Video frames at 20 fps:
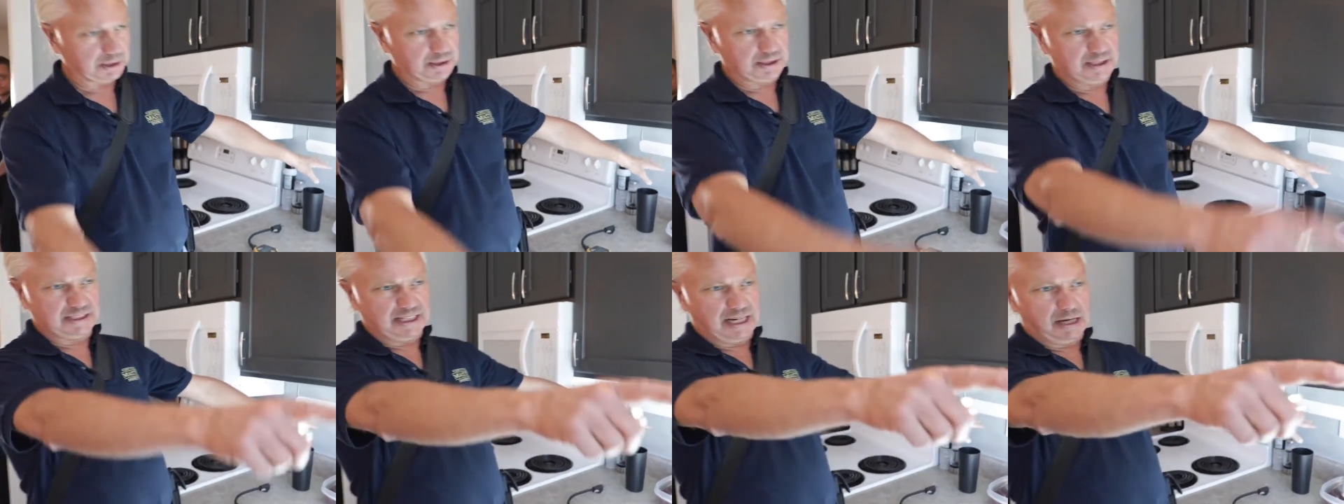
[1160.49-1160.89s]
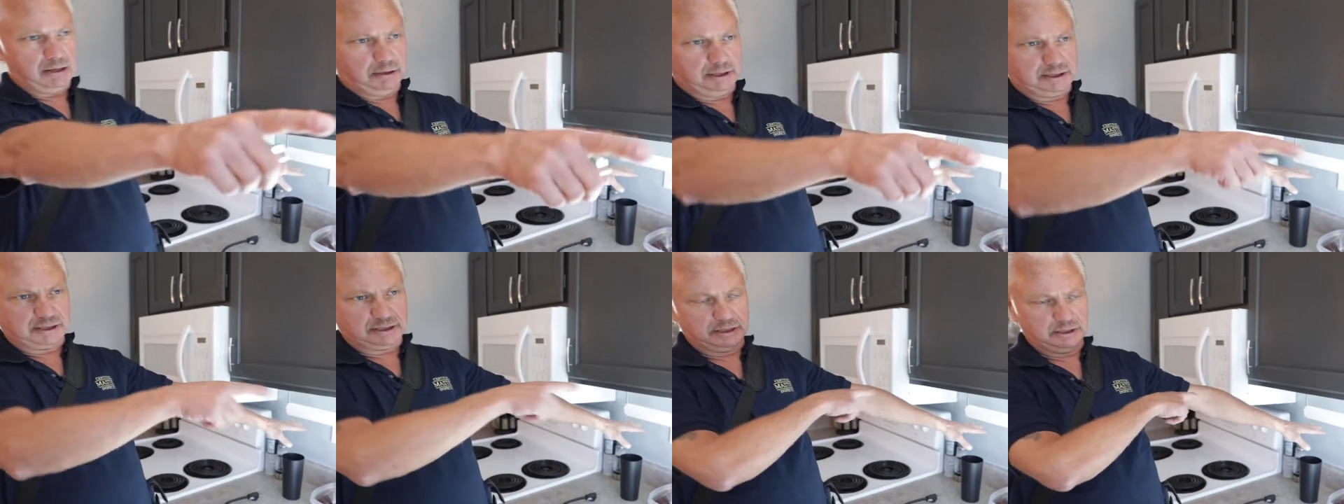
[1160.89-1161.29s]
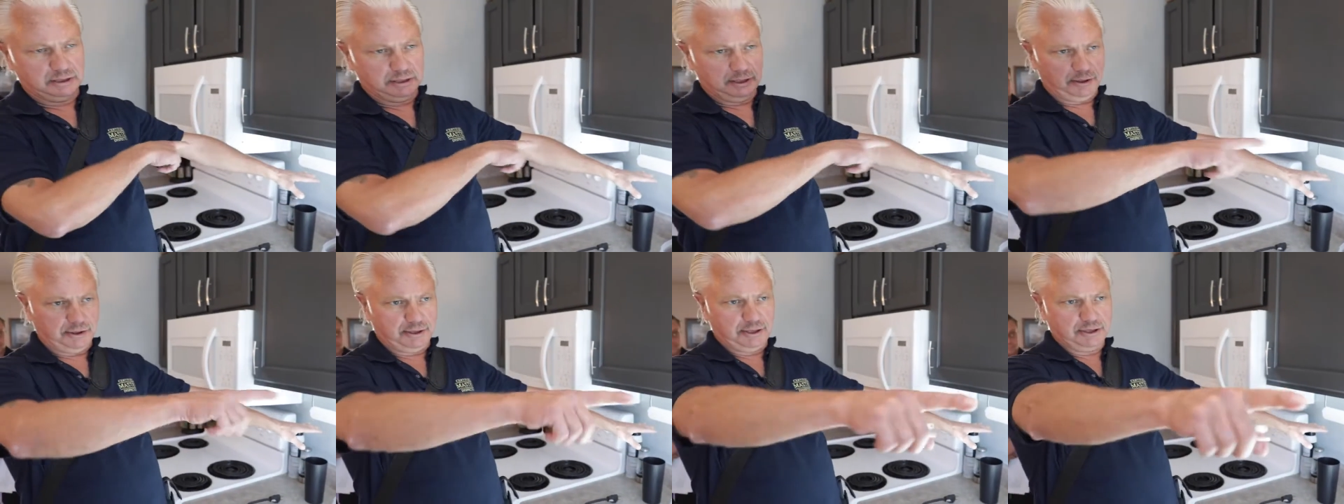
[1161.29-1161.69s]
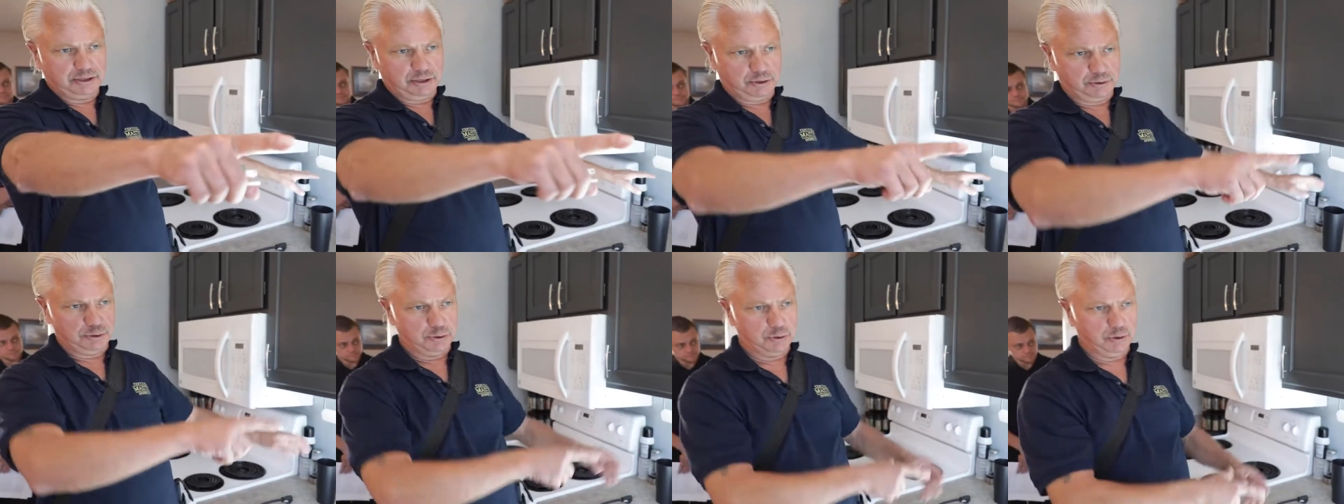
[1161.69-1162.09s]
at these outlets, these
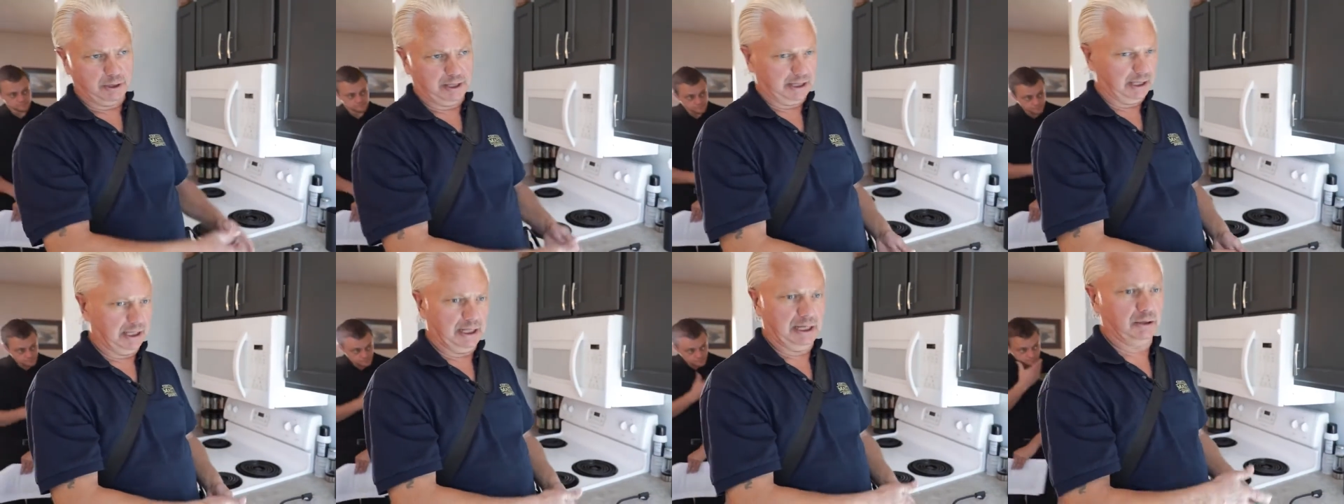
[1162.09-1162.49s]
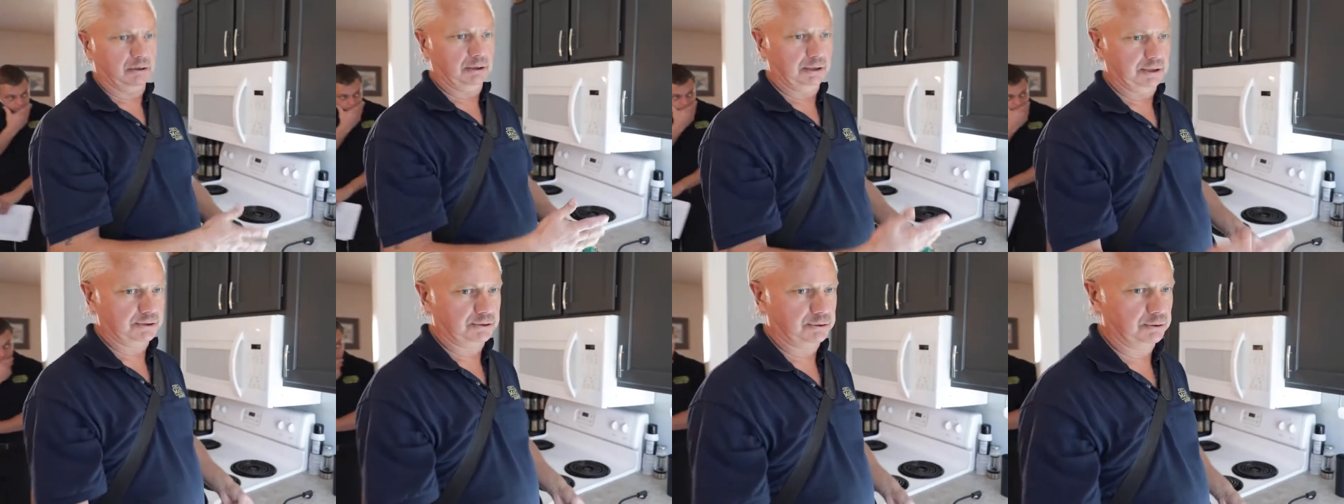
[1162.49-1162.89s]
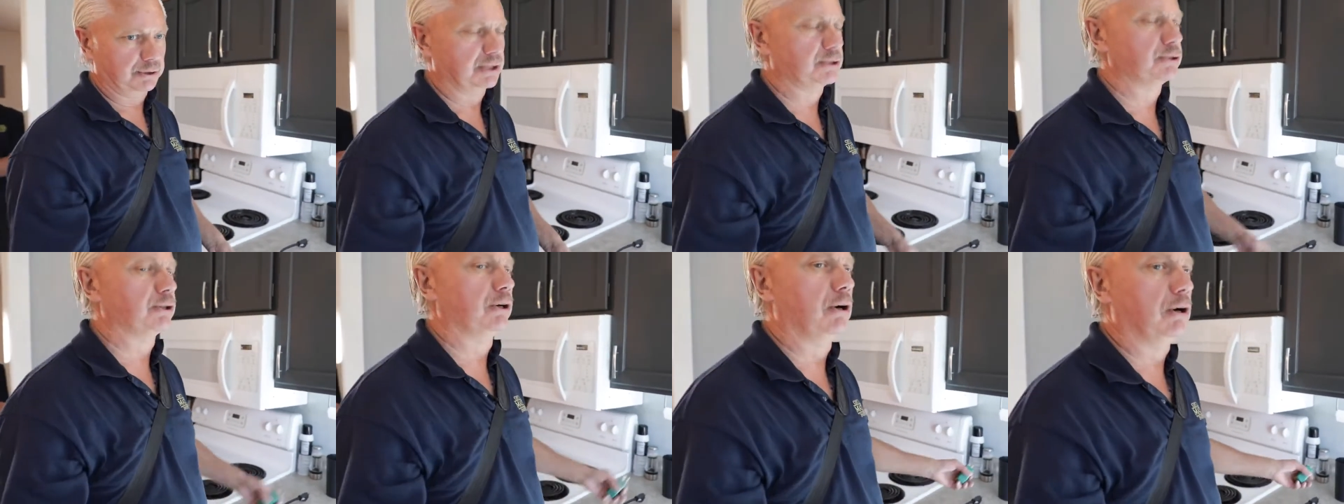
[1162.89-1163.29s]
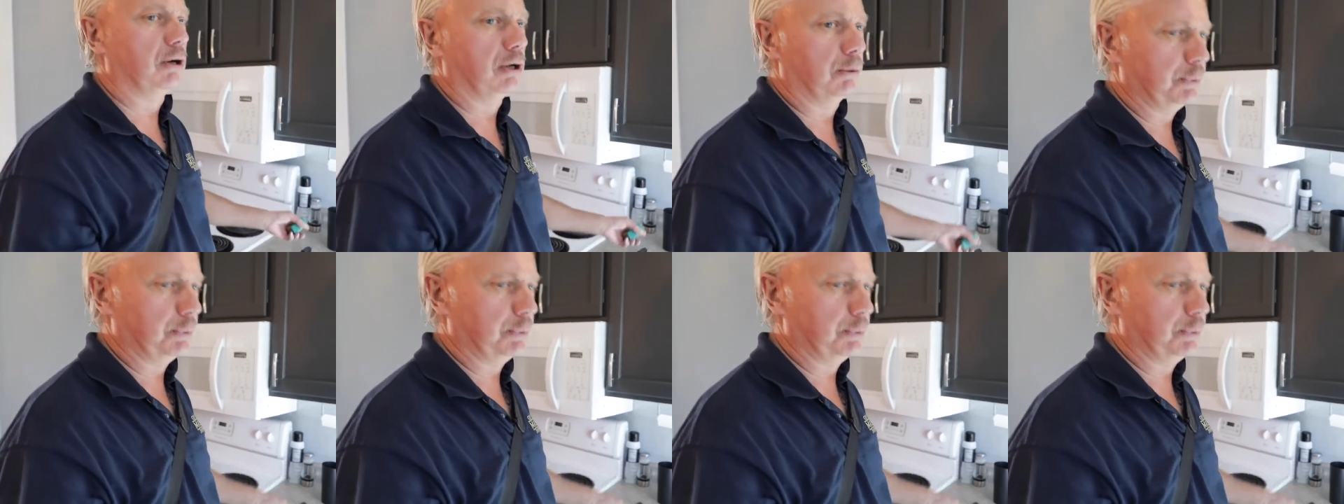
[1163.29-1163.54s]
are newer outlets, so they should all